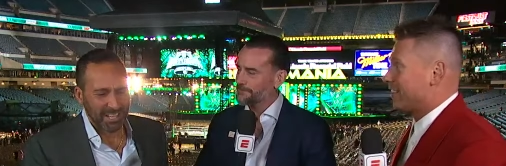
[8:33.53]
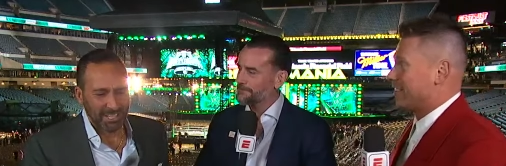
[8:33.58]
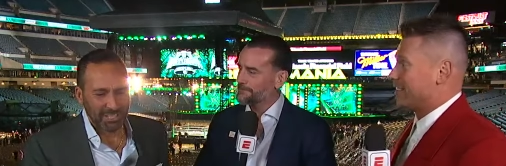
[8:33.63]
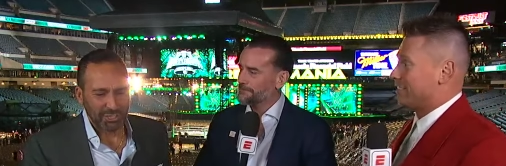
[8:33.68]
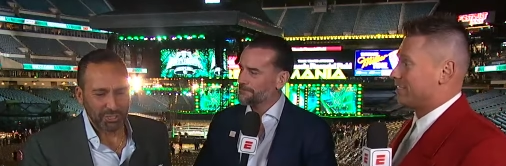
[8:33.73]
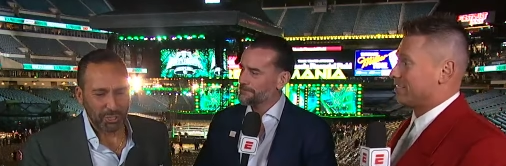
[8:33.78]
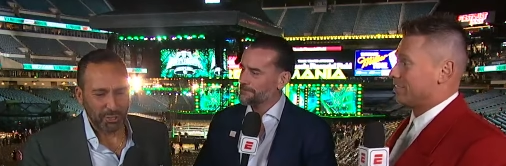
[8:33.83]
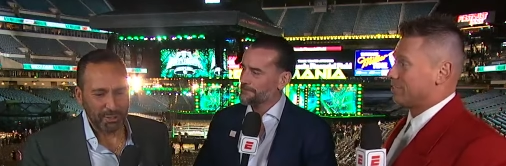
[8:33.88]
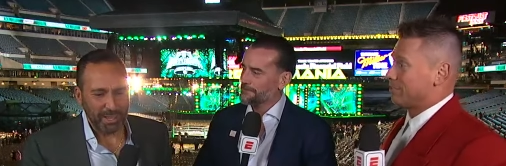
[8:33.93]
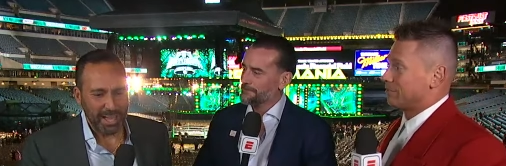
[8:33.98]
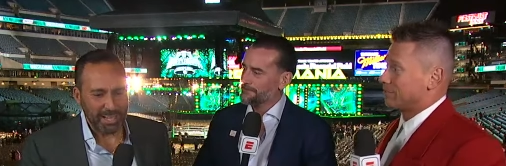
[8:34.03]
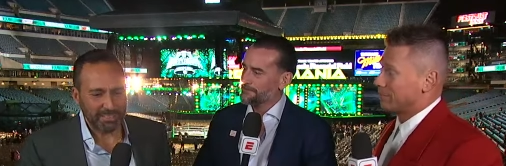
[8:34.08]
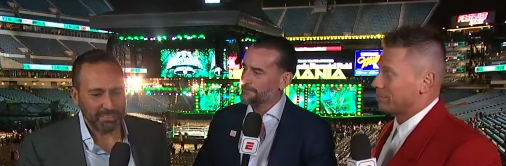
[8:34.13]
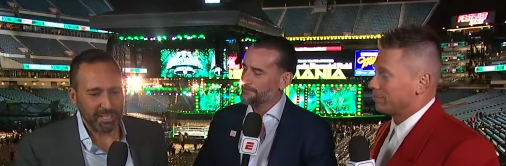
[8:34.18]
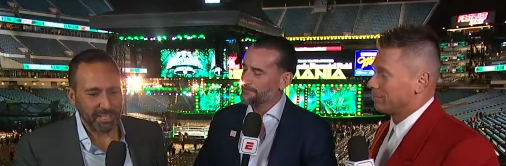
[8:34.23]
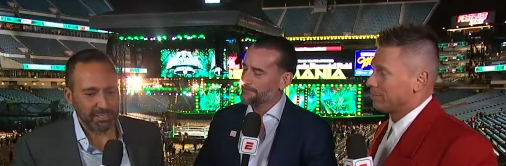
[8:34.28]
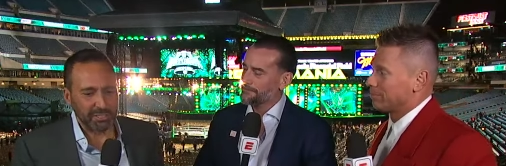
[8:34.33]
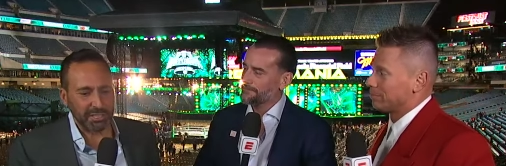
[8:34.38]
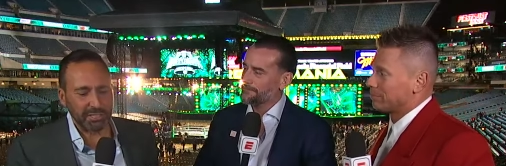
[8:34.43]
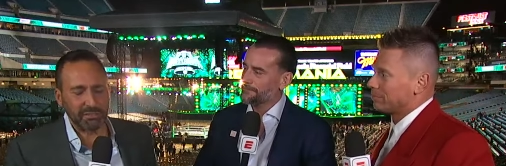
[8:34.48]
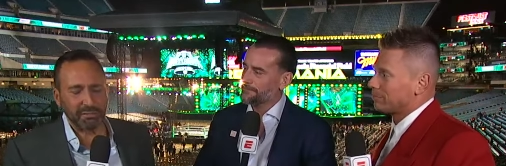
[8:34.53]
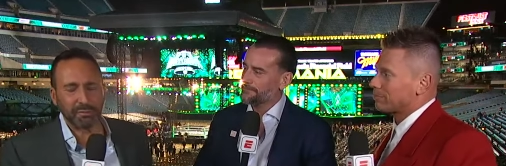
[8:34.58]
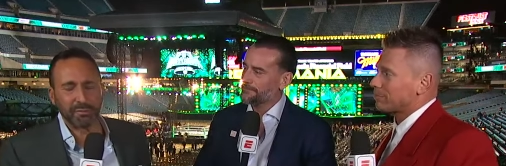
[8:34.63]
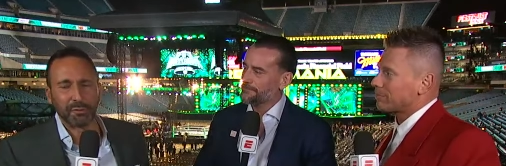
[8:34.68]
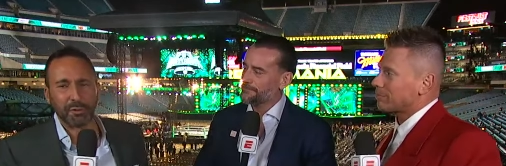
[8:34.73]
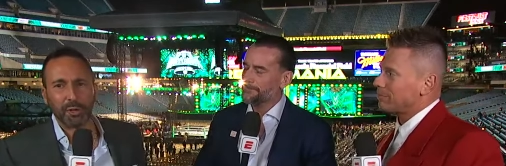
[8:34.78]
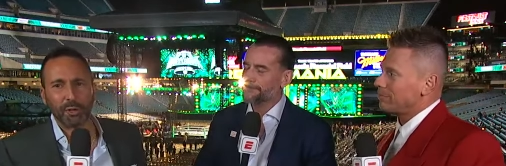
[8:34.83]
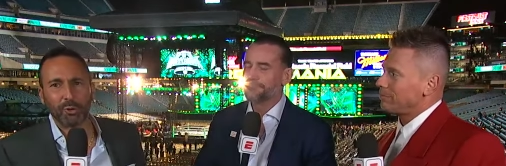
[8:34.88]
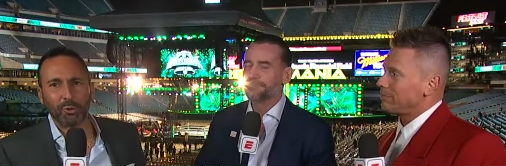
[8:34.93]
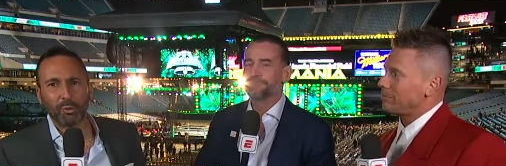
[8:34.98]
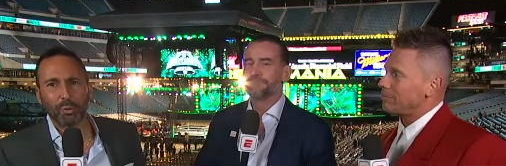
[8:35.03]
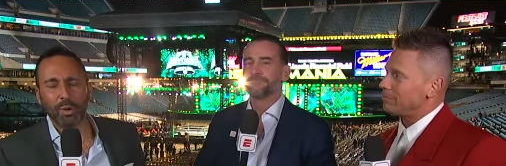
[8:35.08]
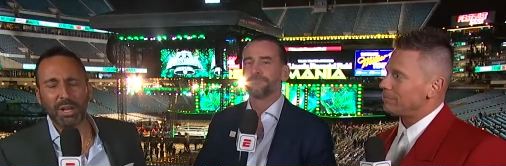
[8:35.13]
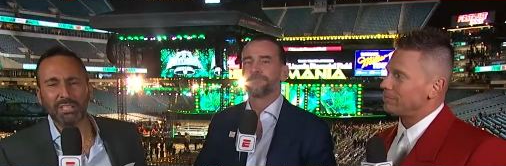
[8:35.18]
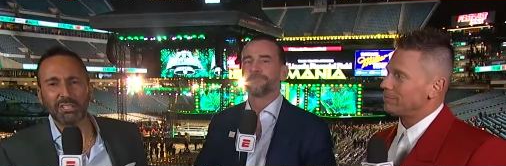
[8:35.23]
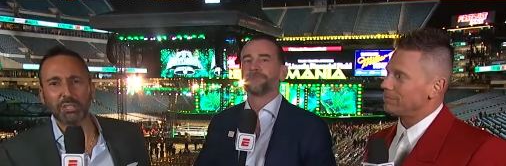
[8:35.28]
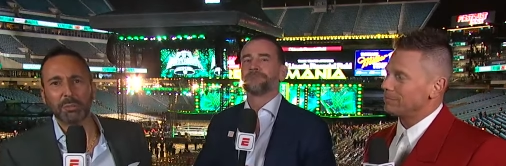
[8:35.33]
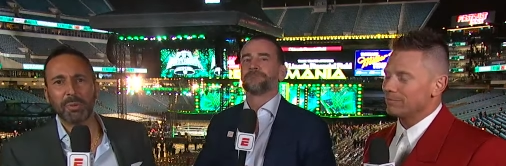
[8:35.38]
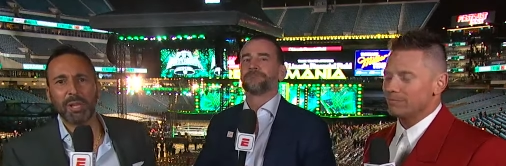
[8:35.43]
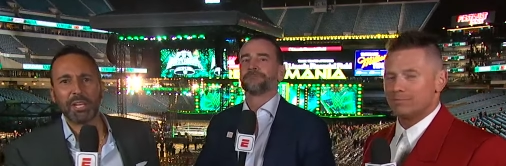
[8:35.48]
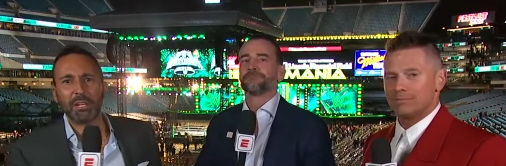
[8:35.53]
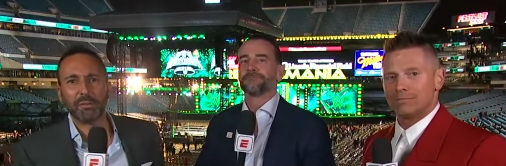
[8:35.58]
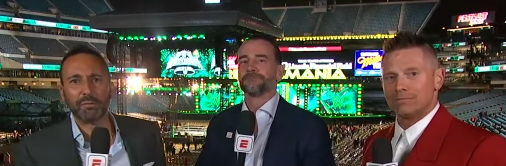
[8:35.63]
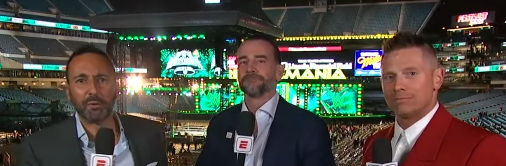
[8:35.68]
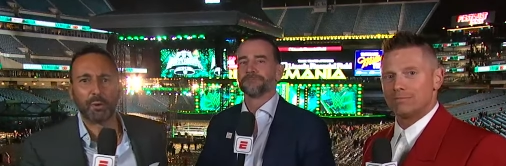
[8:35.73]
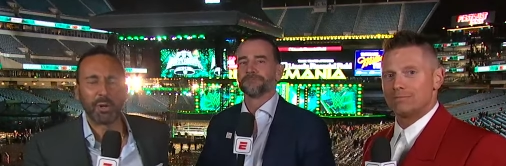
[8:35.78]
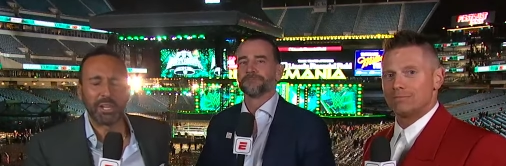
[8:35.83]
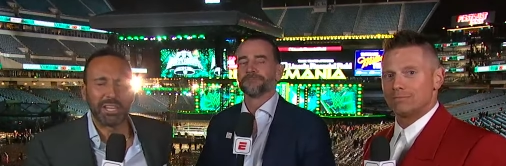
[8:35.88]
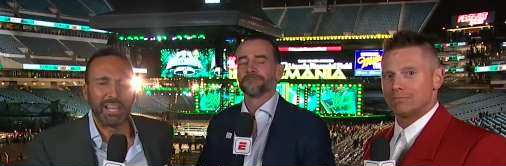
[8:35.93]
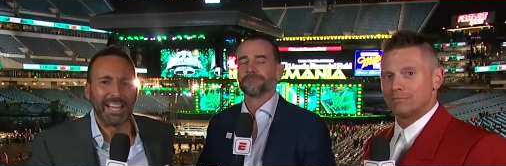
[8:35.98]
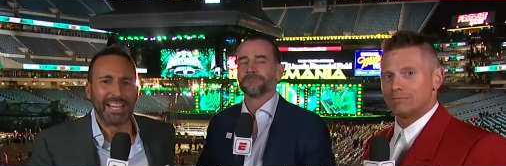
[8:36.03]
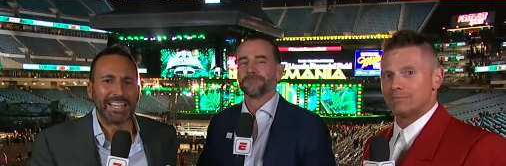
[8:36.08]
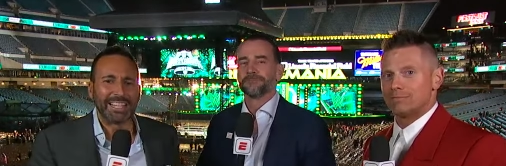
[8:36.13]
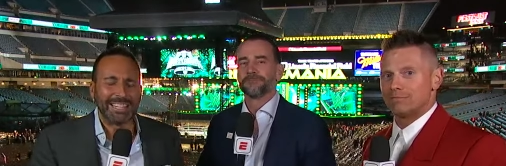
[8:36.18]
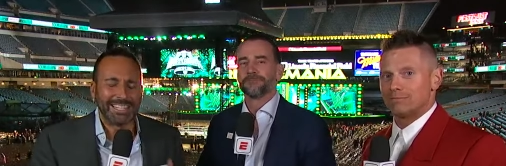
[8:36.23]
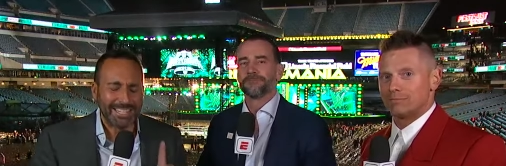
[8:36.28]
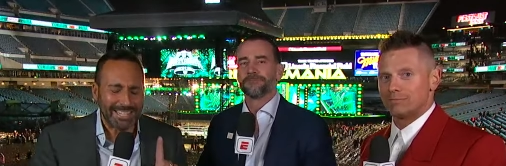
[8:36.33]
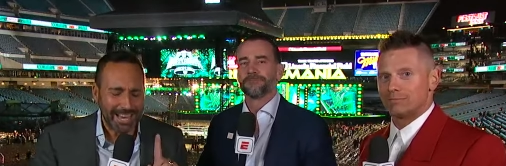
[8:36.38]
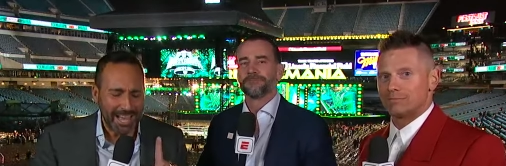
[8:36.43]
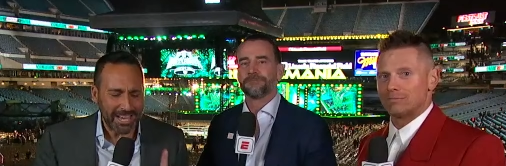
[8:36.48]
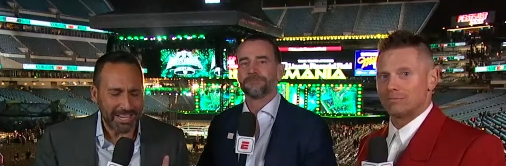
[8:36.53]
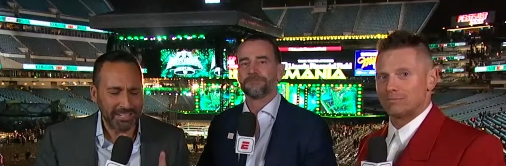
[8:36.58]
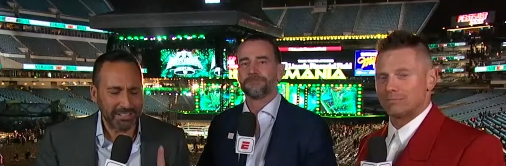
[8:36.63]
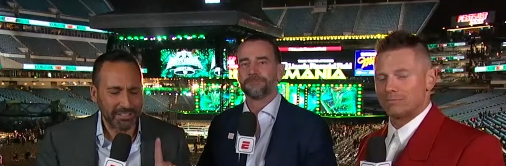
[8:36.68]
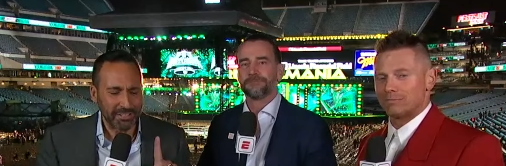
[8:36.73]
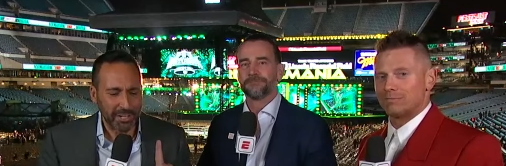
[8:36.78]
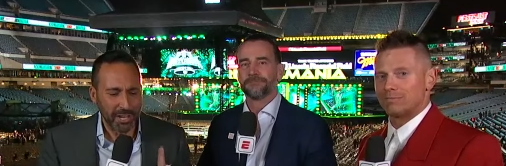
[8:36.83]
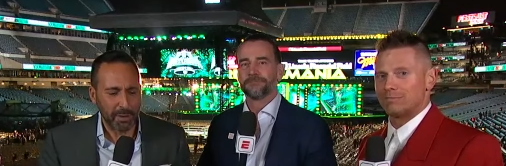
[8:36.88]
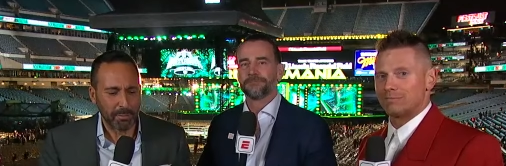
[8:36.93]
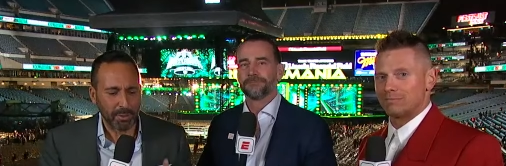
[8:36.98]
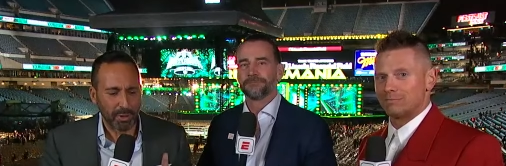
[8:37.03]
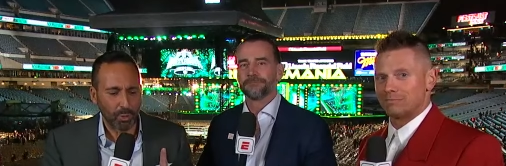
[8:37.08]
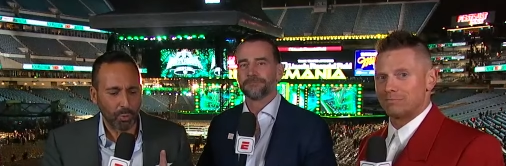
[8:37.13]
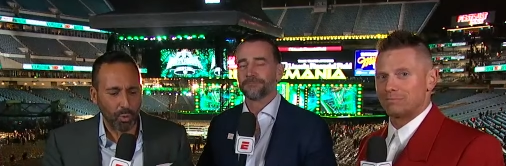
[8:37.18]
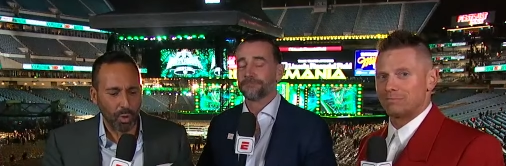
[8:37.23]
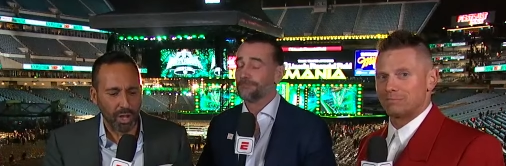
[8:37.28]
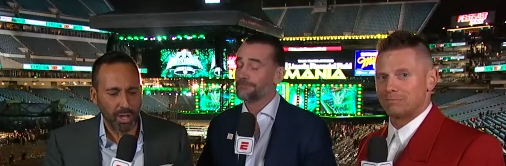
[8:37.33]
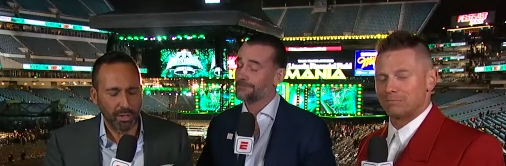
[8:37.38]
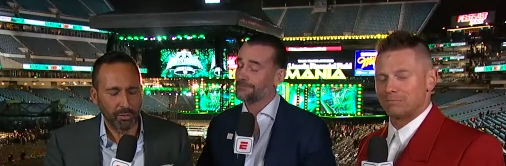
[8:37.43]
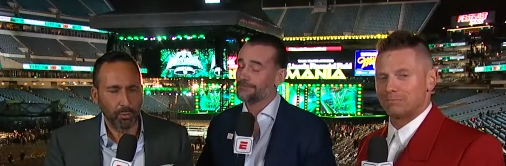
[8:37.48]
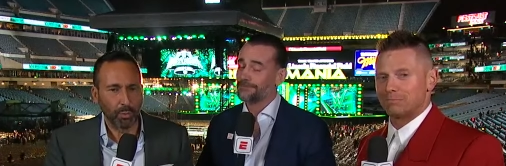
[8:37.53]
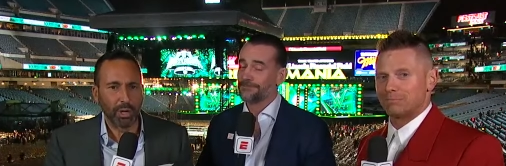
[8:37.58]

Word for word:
Speaker 1: So that does it for WrestleMania 40 night number one,